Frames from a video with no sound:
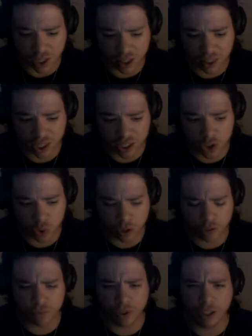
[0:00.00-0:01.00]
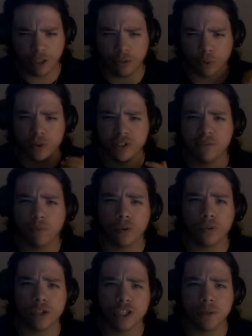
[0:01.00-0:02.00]
that sort of really throws everyone
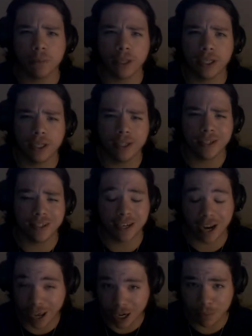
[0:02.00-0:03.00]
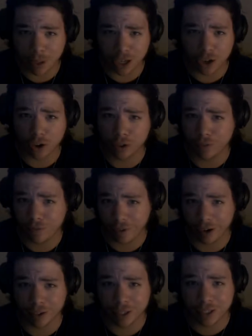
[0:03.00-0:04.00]
for a spin is an anime called
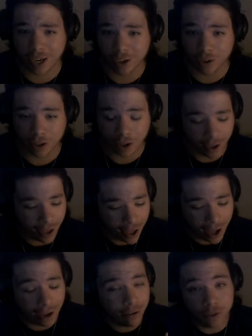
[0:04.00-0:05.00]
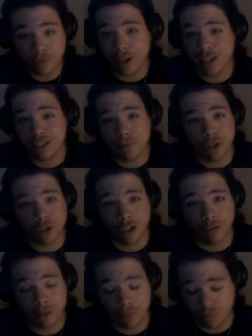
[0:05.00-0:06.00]
Fairy Tail. I don't know if you guys ever heard
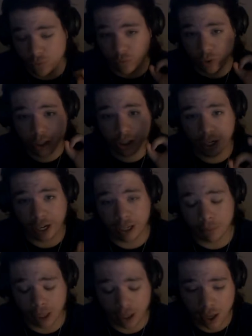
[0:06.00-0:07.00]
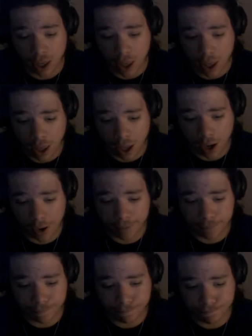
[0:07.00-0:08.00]
of it. Really good anime.
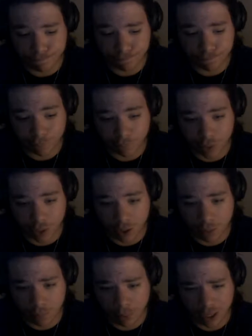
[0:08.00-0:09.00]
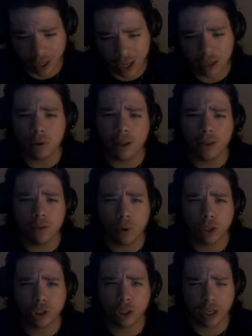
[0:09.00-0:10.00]
Um, but I don't. I don't
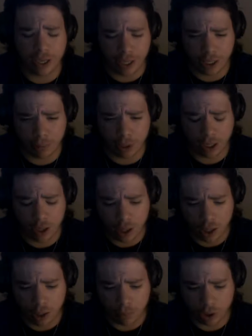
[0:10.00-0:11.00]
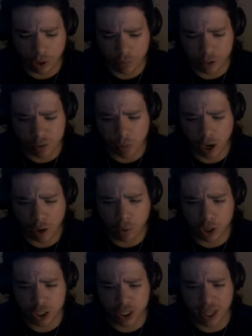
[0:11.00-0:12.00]
watch a lot of anime. But the only reason why I
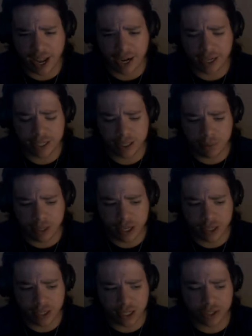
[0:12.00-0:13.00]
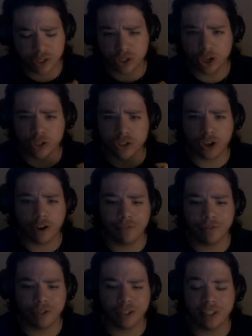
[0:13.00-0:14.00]
watched that is because it starts off
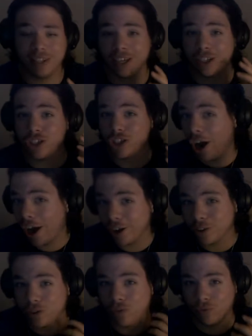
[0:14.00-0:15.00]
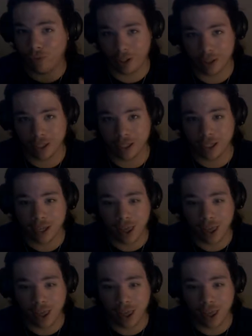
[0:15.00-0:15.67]
really like child friendly.